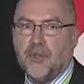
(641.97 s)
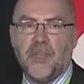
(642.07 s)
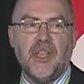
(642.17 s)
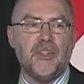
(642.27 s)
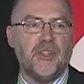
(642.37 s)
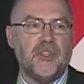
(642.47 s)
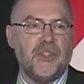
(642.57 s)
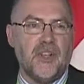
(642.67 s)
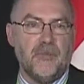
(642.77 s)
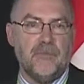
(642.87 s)
application
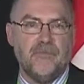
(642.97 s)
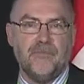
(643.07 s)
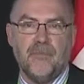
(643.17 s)
time,